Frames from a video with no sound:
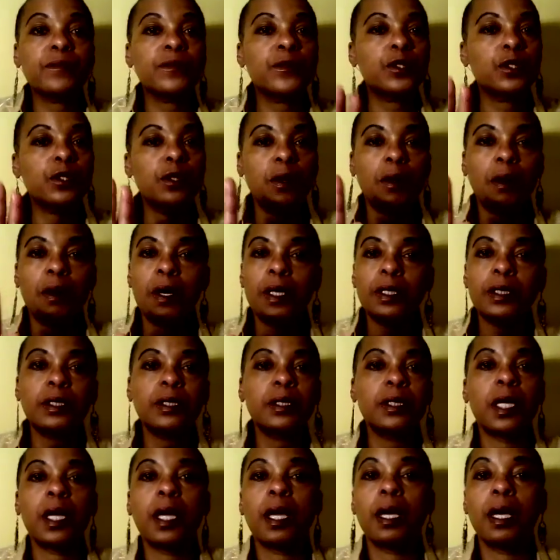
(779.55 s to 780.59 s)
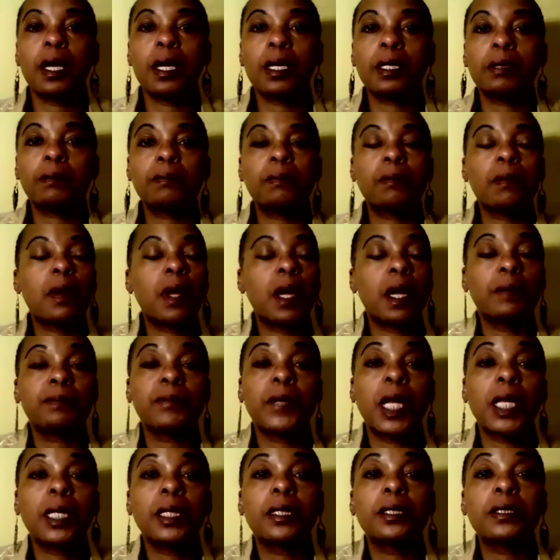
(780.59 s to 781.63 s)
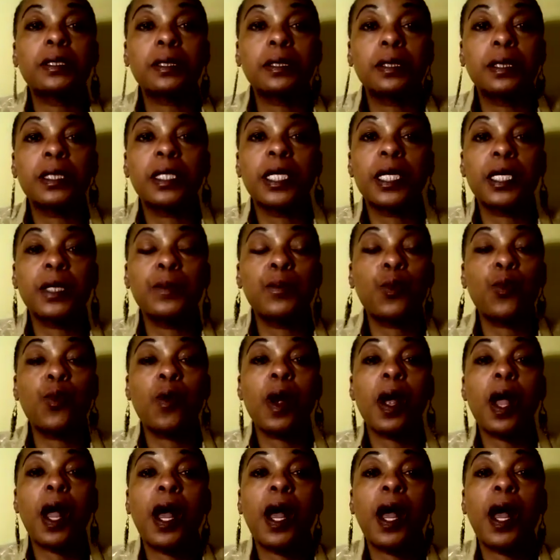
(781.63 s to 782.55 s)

Talk to the hand. I'm not listening anymore.